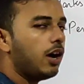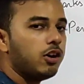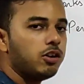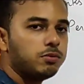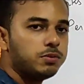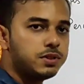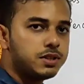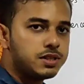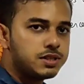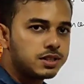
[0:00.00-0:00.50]
I
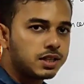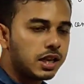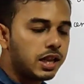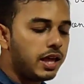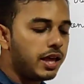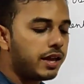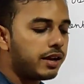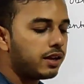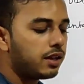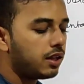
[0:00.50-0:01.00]
hope this is
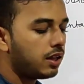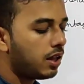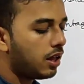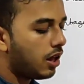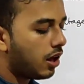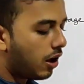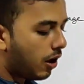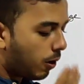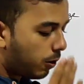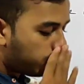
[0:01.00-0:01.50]
clear.
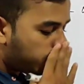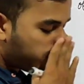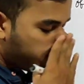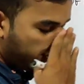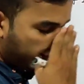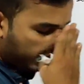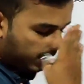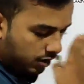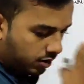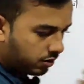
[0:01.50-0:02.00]
How to
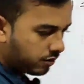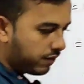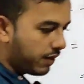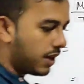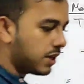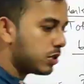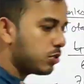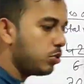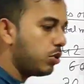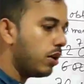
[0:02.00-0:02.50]
find out?
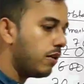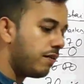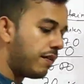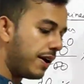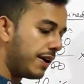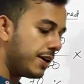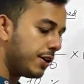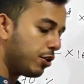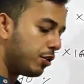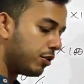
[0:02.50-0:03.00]
First, we have
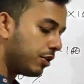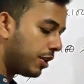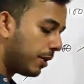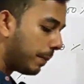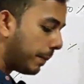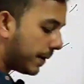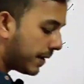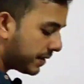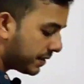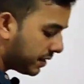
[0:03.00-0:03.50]
find out
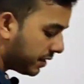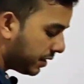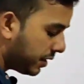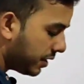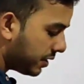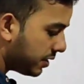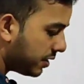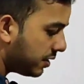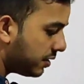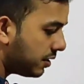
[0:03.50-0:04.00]
their
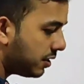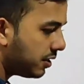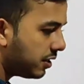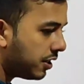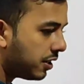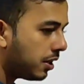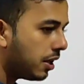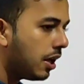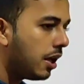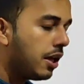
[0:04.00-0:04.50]
percentage, isn't
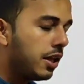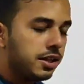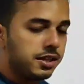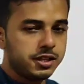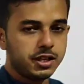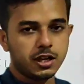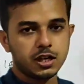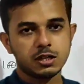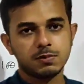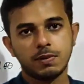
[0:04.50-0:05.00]
it?
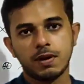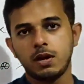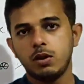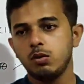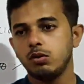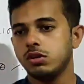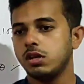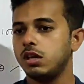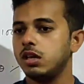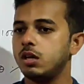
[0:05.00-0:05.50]
Just by
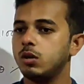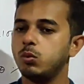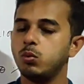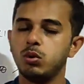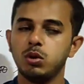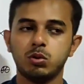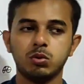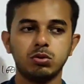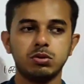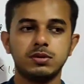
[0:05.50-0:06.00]
looking,
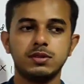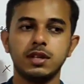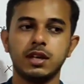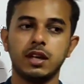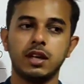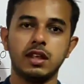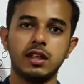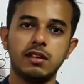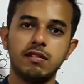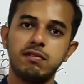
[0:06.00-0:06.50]
we could
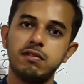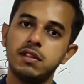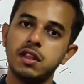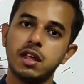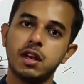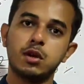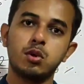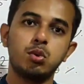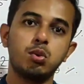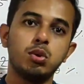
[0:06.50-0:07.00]
say if
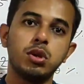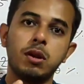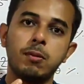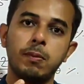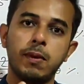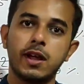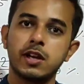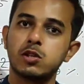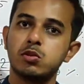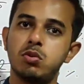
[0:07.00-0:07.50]
their total
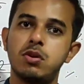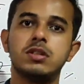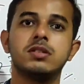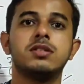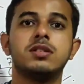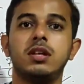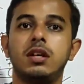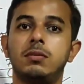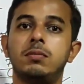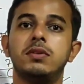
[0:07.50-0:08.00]
marks were
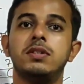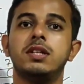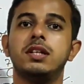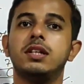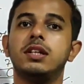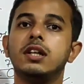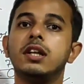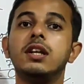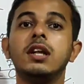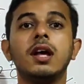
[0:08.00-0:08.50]
same,
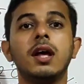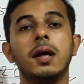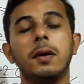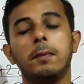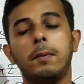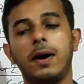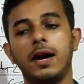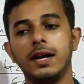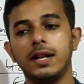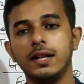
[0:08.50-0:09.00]
isn't it?
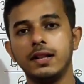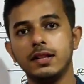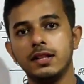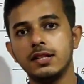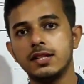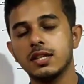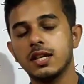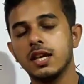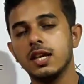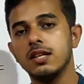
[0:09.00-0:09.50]
But in
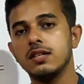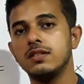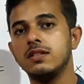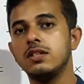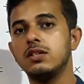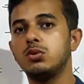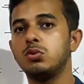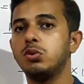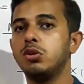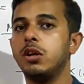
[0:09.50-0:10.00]
this case,
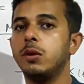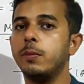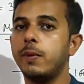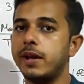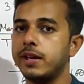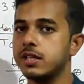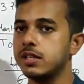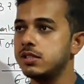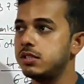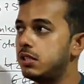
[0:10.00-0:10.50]
this total
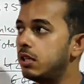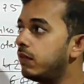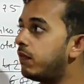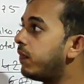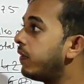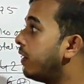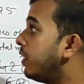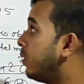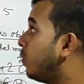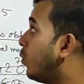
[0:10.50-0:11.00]
mark is
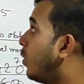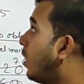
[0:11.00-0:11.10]
different.